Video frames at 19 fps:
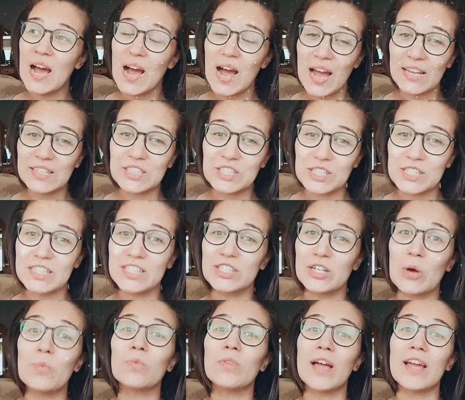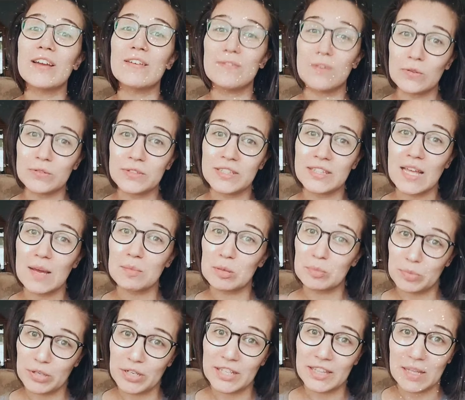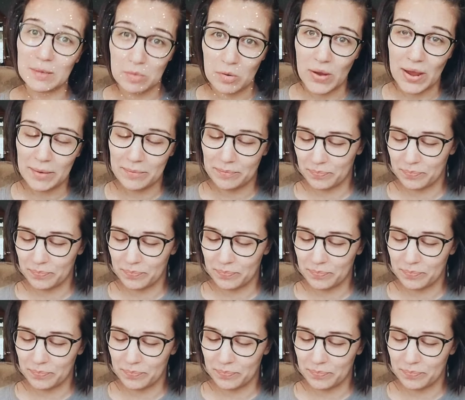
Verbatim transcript: I just don't like folding them or putting them away.